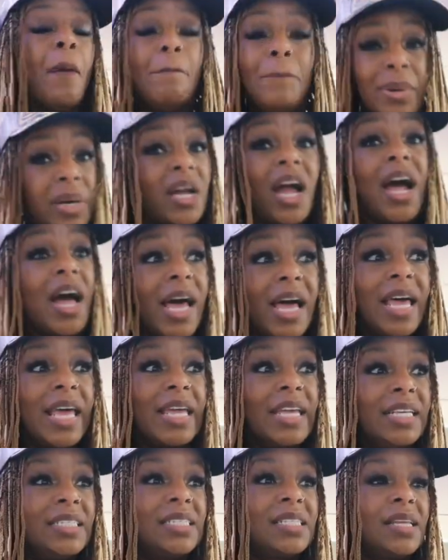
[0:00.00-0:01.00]

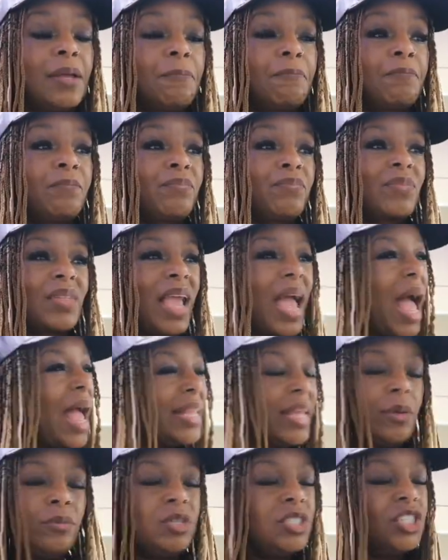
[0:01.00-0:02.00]
because
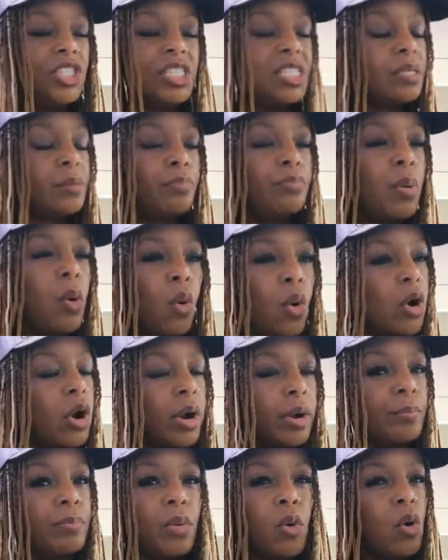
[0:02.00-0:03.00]
it was just
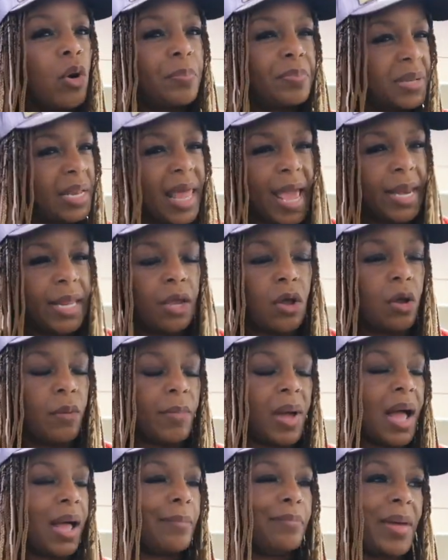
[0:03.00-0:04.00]
poor, poor planning on
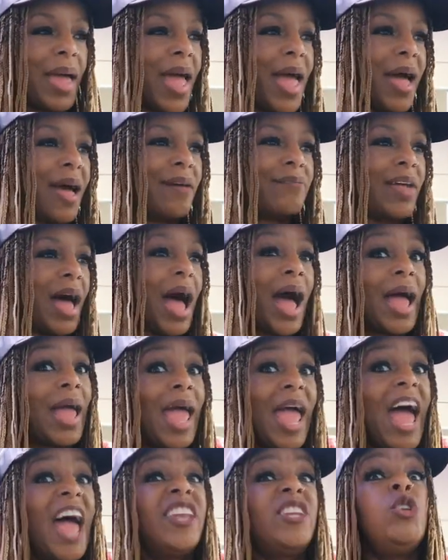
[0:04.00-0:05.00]
my behalf. I
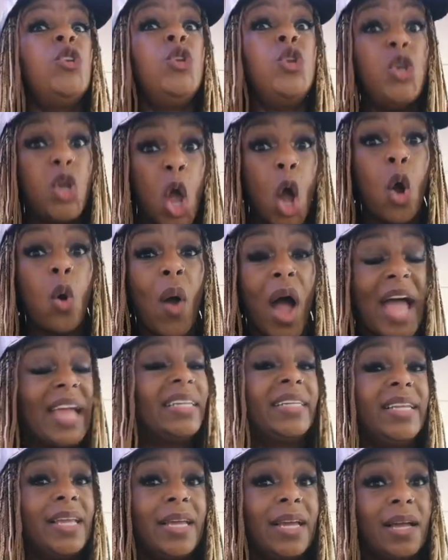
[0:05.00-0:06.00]
had no
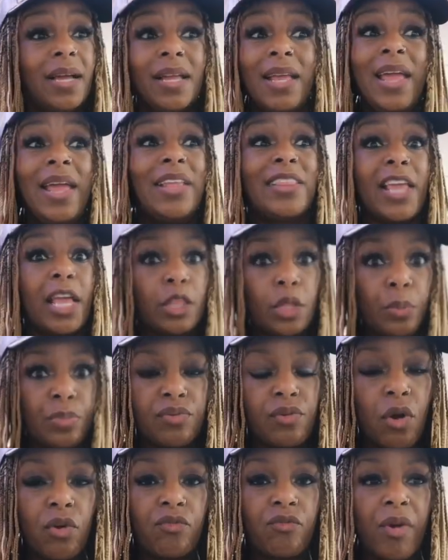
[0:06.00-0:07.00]
idea that the
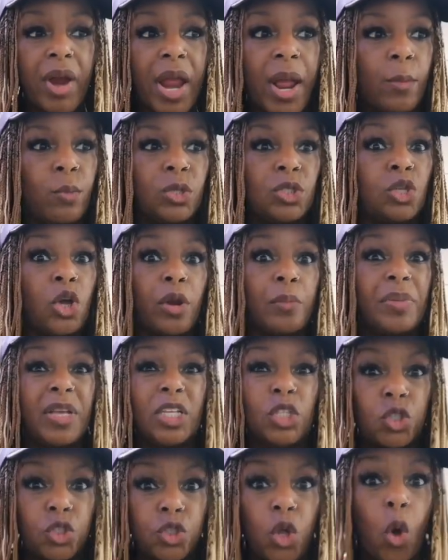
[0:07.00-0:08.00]
program was going to
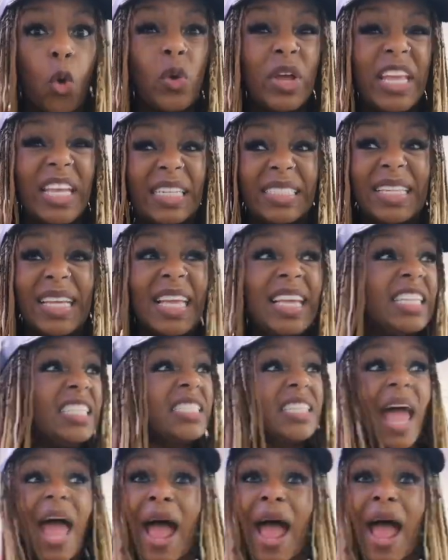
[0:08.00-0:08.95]
be so intense